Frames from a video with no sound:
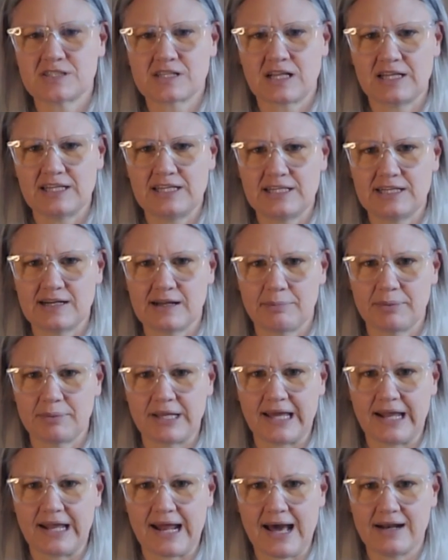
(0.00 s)
just clean it up
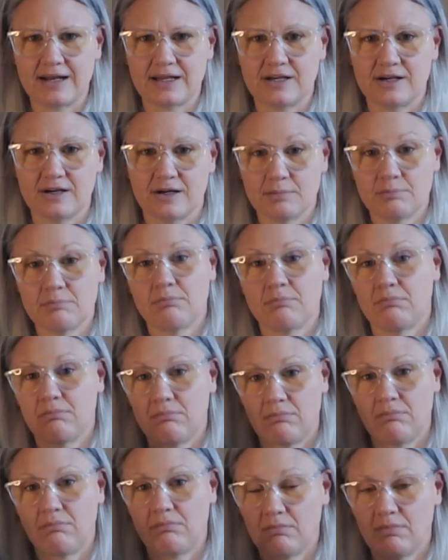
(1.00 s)
and get out of here.
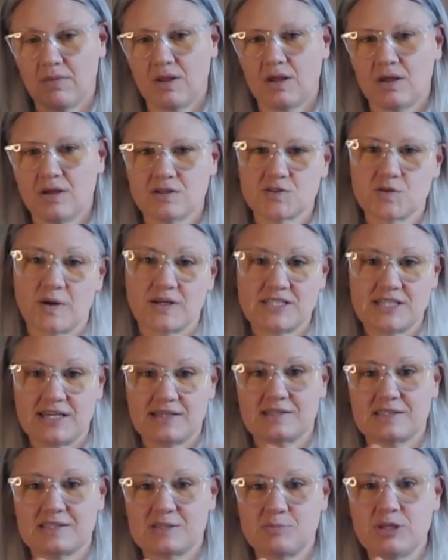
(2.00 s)
So I
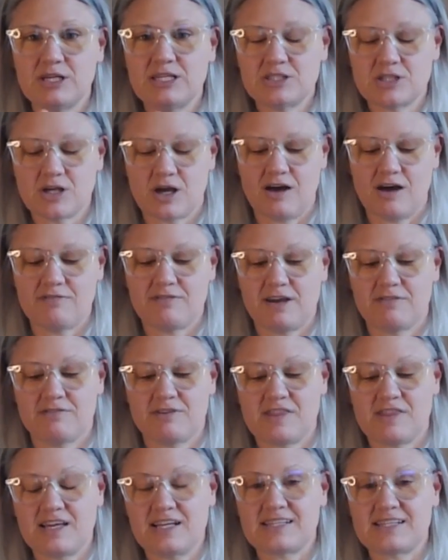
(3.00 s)
take the splint off,
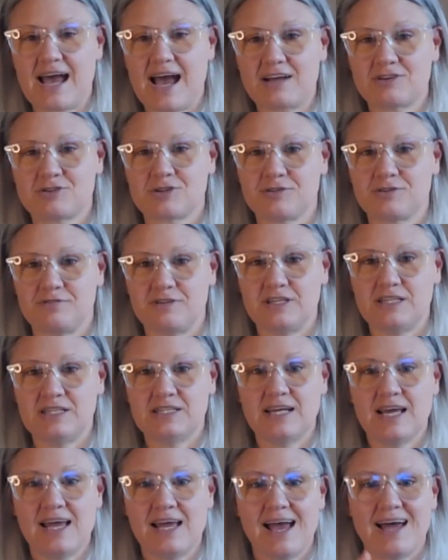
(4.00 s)
everything's
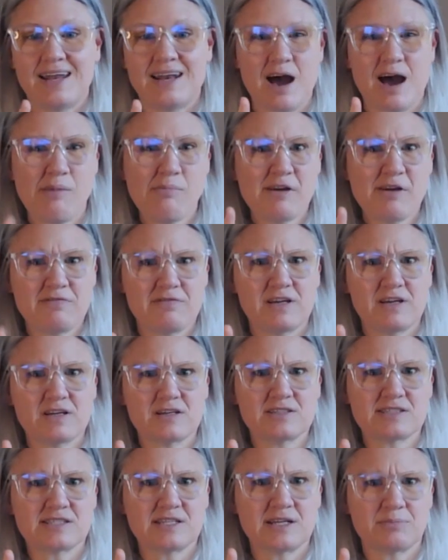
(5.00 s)
atrophied, and now my
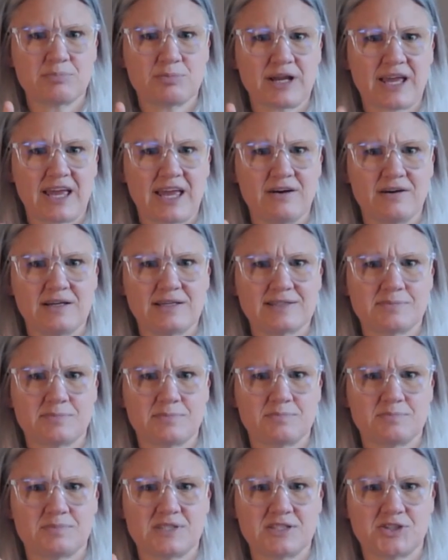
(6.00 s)
finger's in a
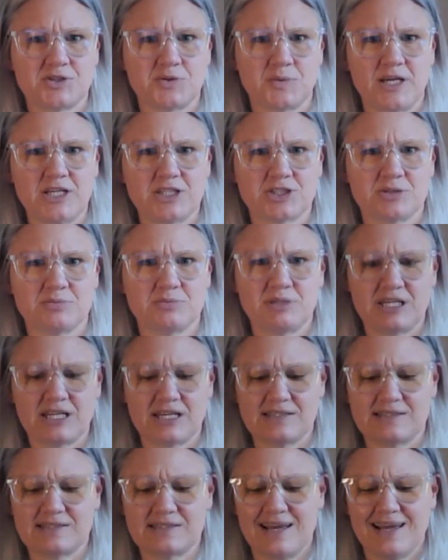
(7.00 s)
precarious situation
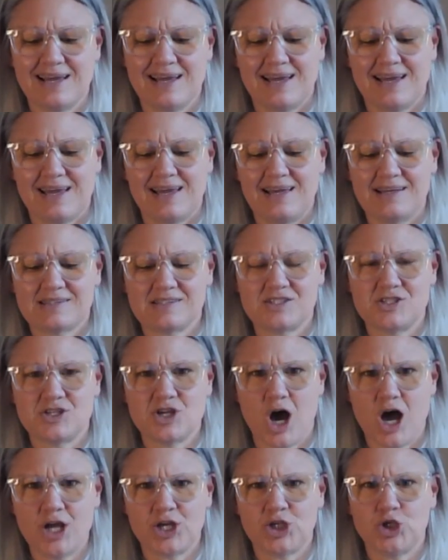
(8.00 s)
because it's
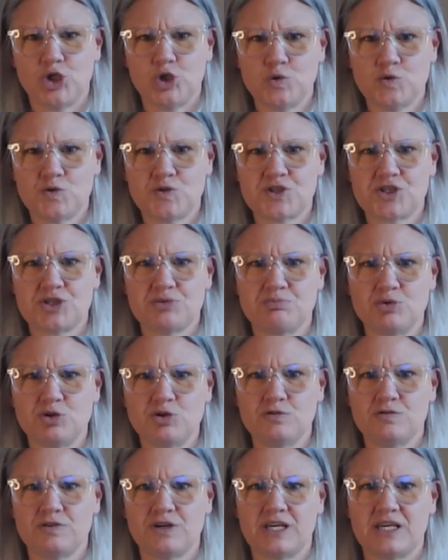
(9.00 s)
not used to
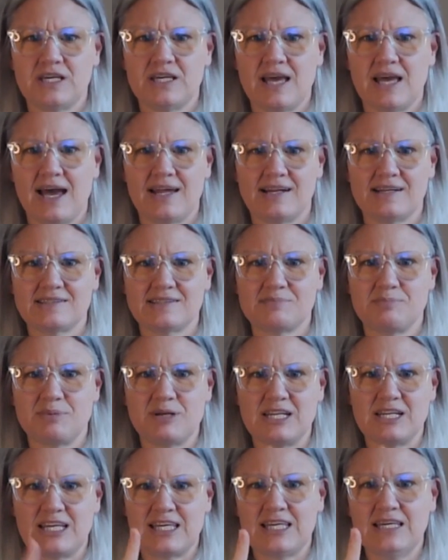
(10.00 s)
moving and it's
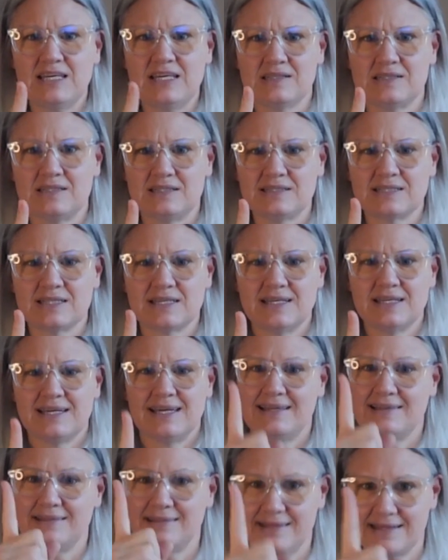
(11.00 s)
been healed
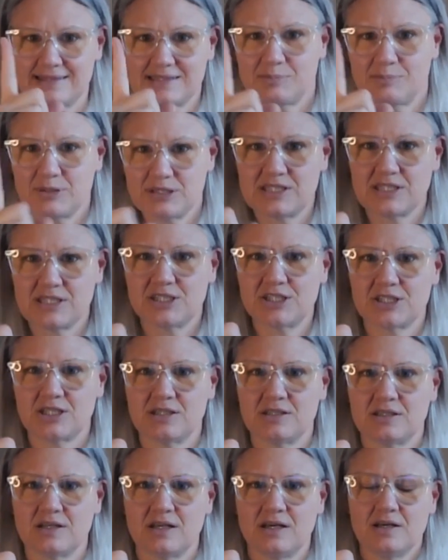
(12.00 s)
in this
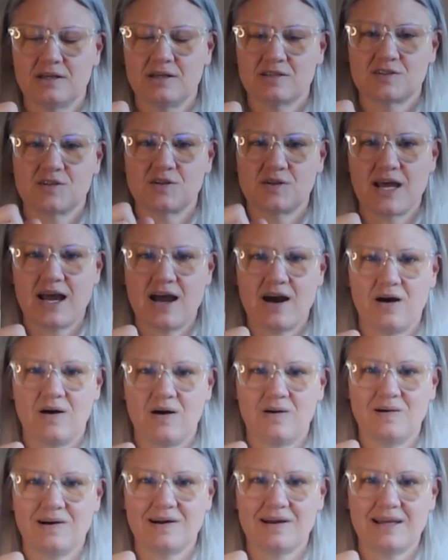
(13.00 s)
position. So
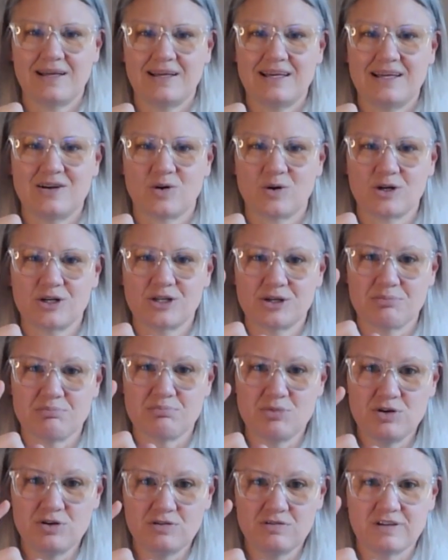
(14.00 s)
now, in order to
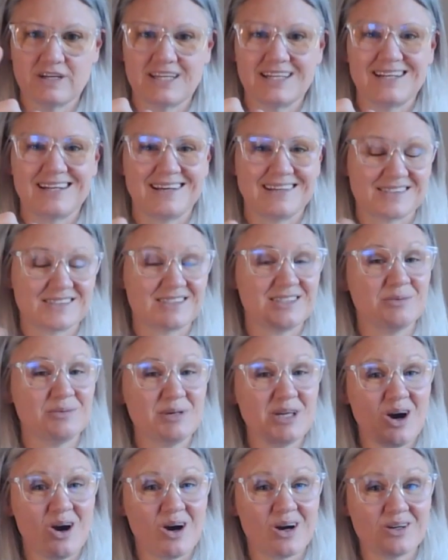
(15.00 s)
move it, it's going to
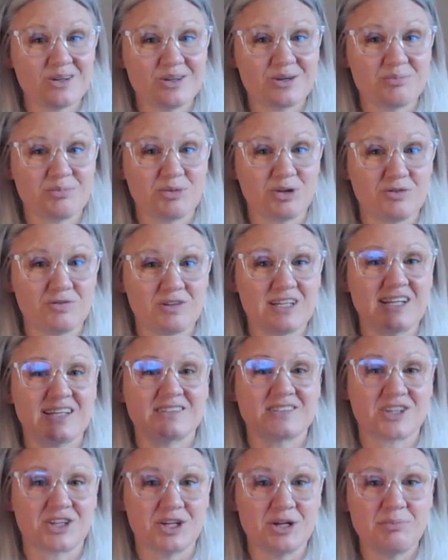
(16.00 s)
be harder to move it.
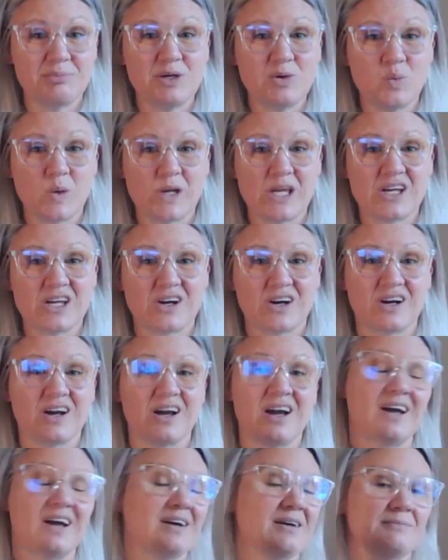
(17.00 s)
It's going to be
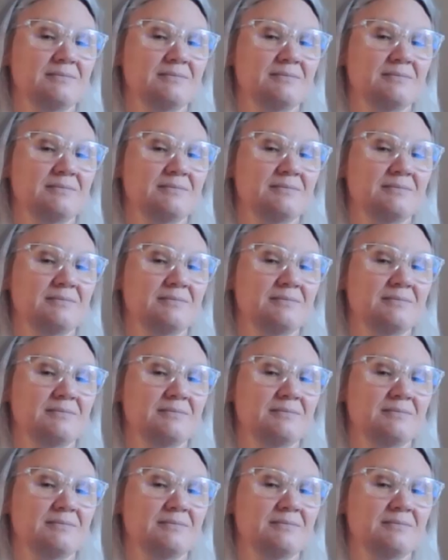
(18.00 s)
weaker.